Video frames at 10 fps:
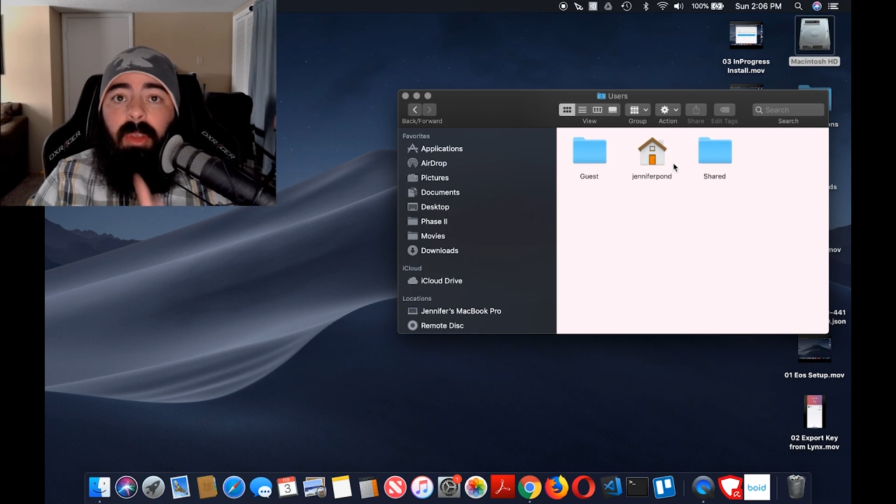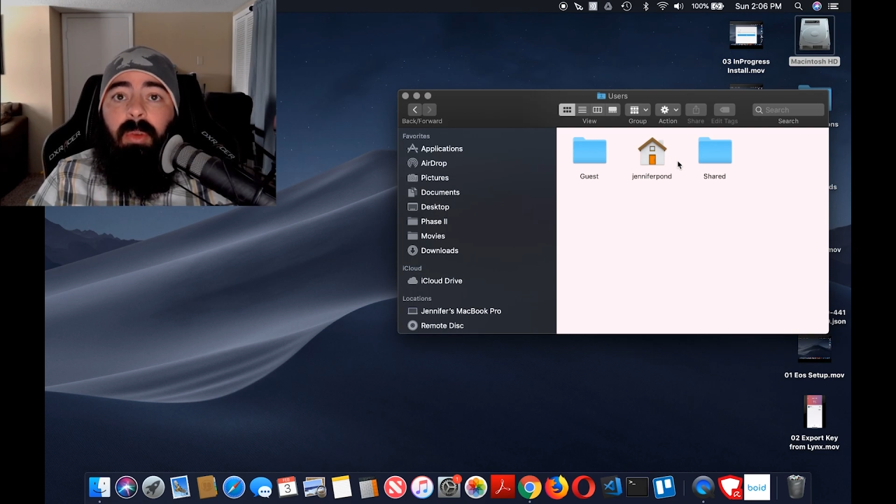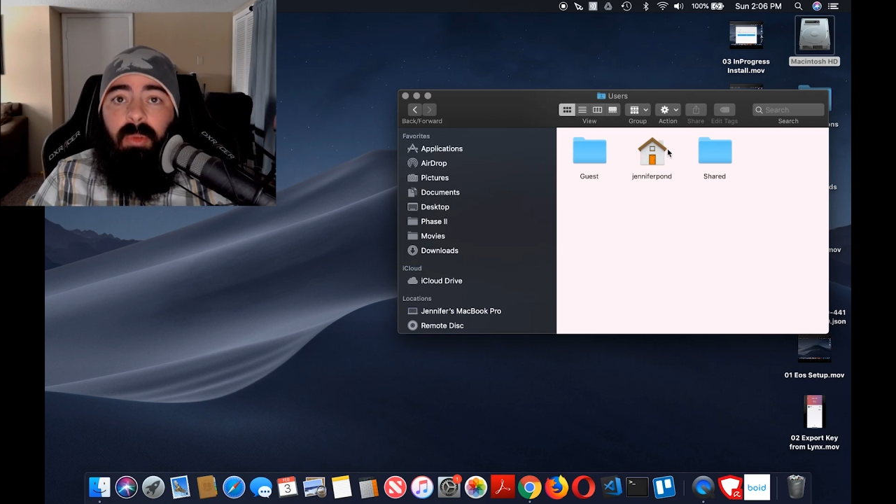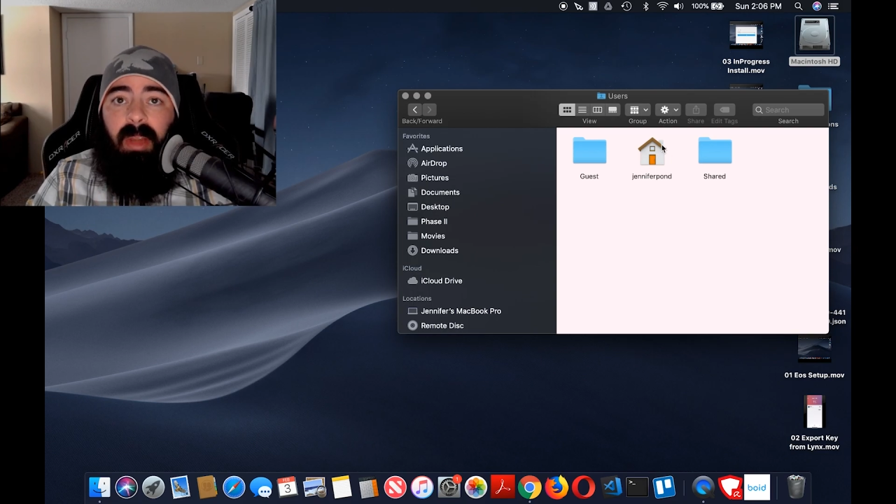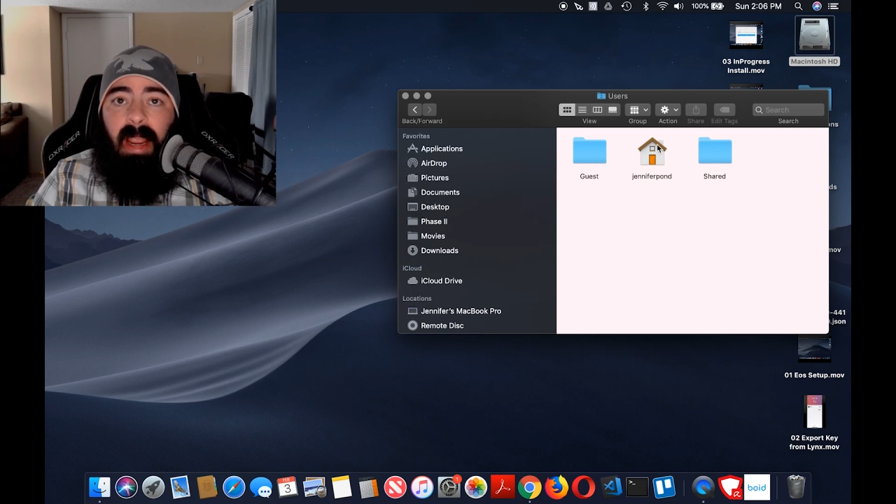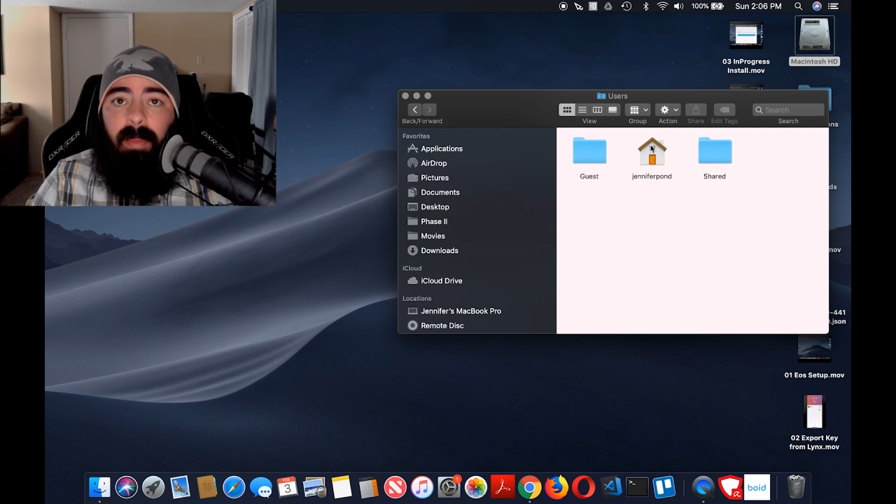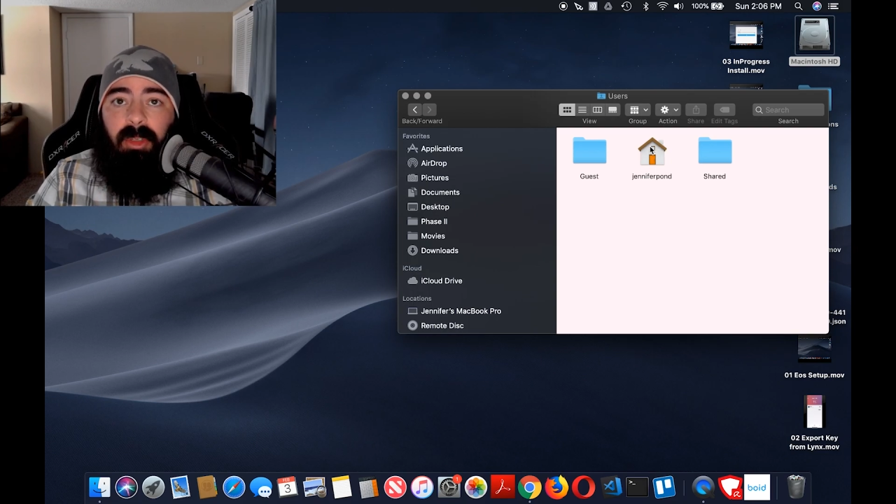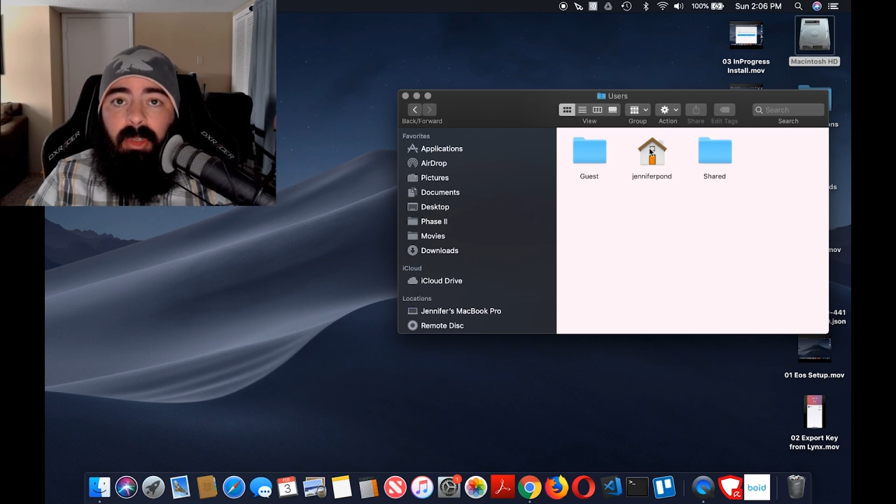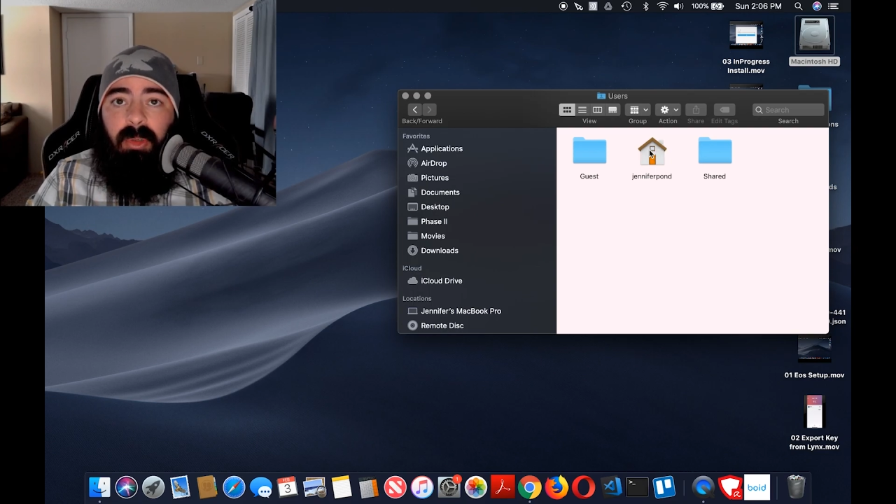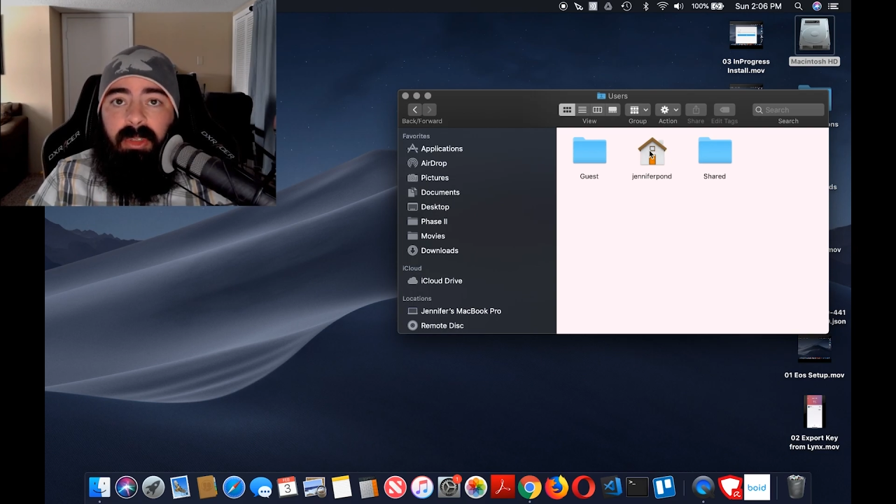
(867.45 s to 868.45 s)
username
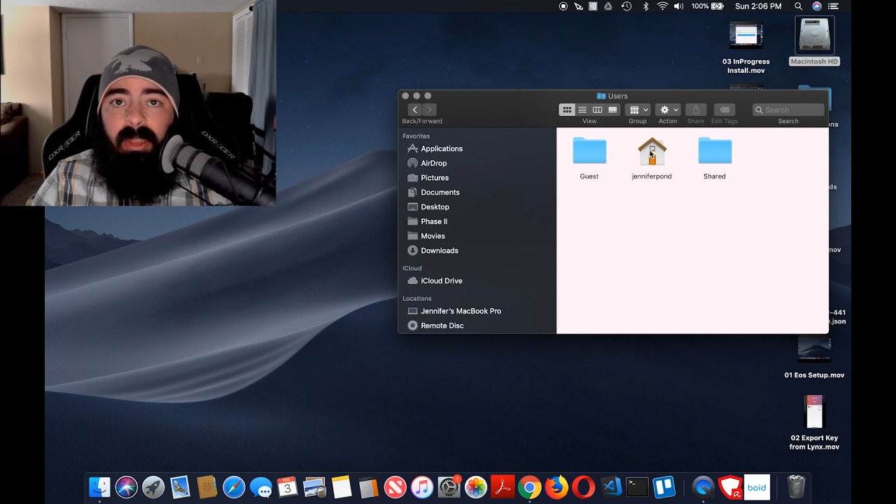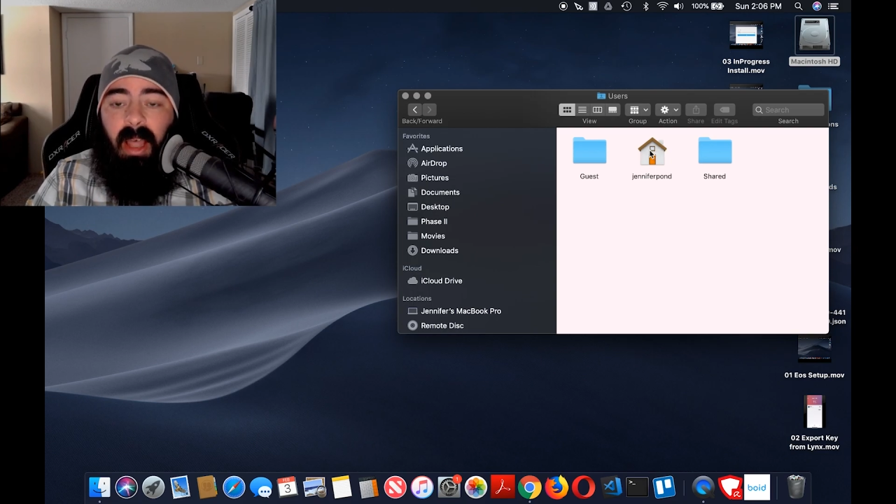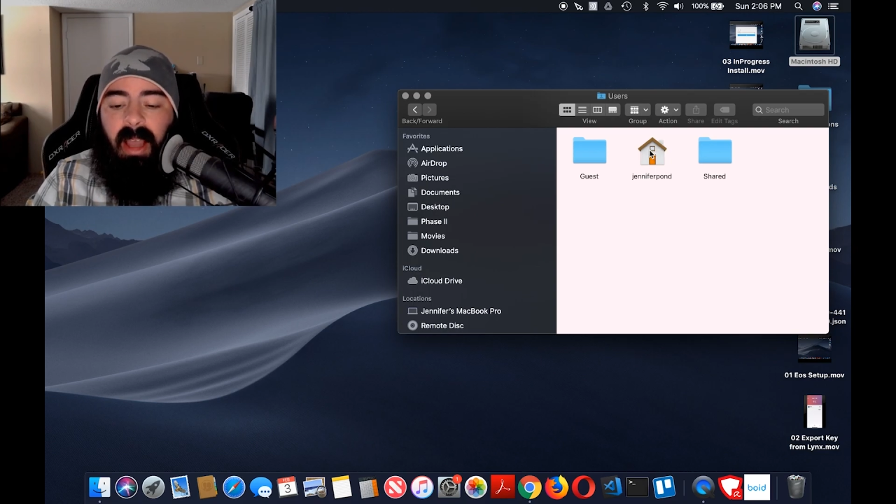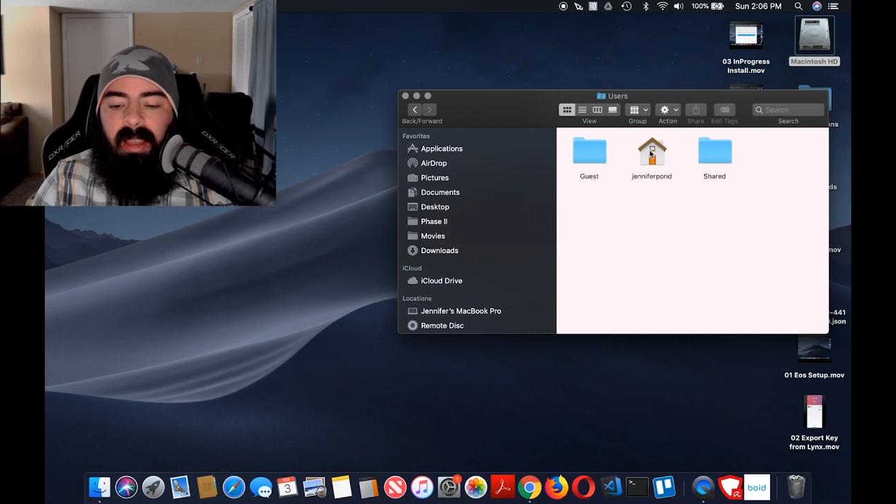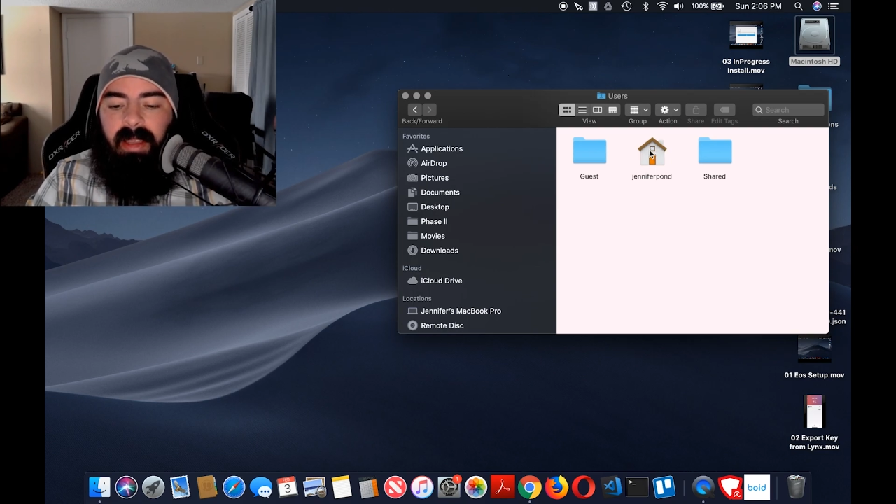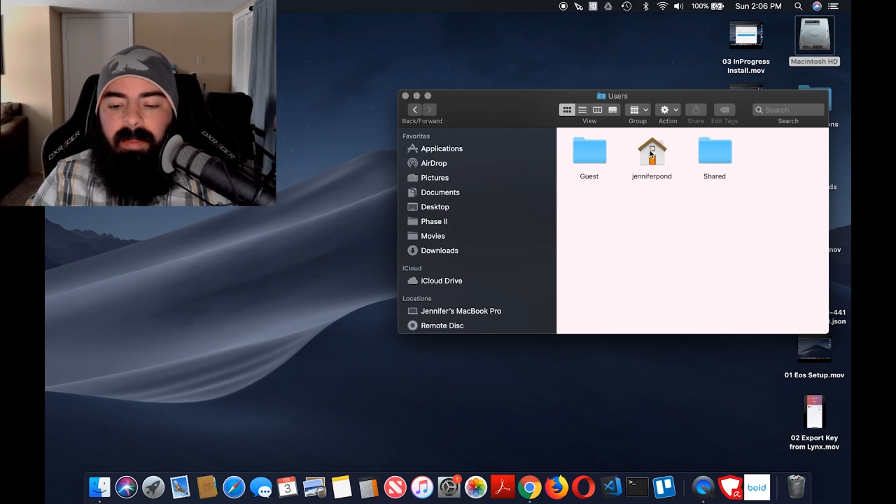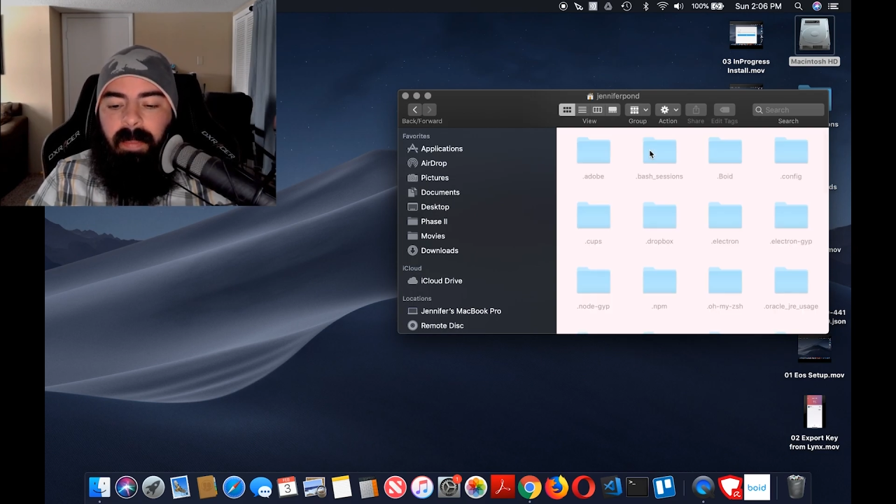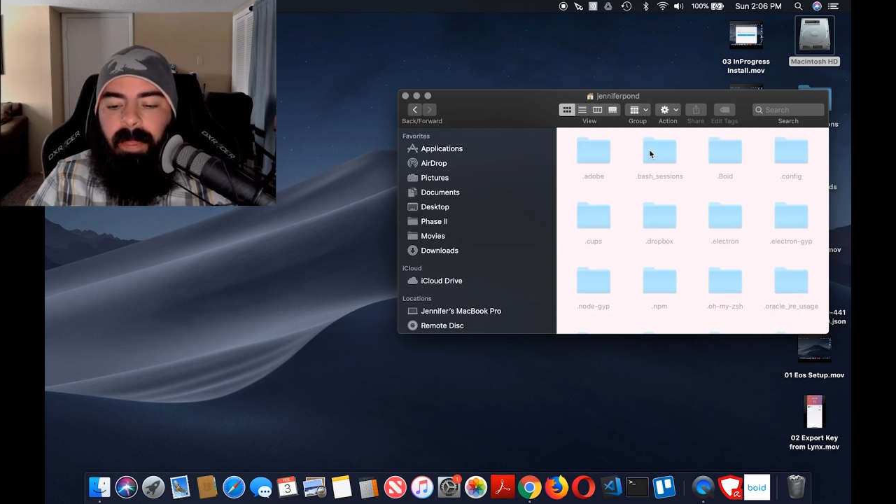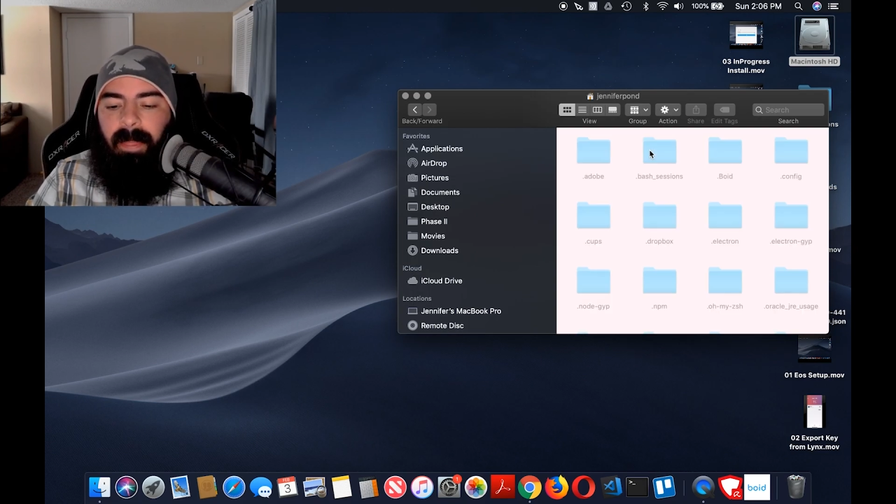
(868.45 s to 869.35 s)
that you used to log in.